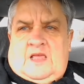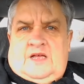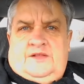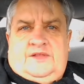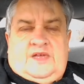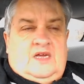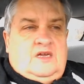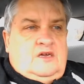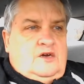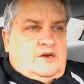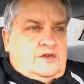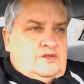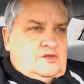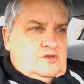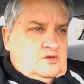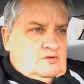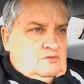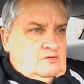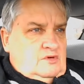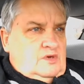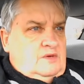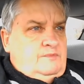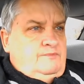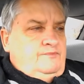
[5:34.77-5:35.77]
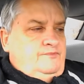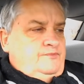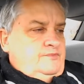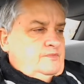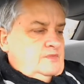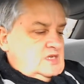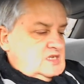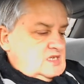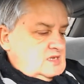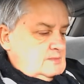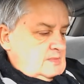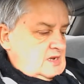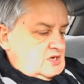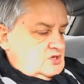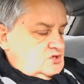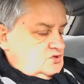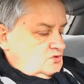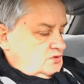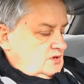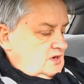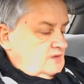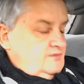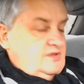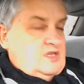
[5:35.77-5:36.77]
they got to do it just to make
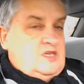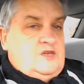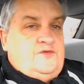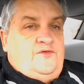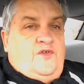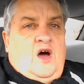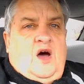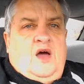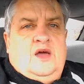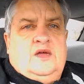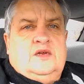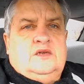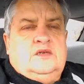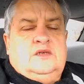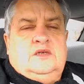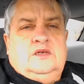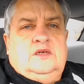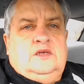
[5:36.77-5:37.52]
sure everything's fine.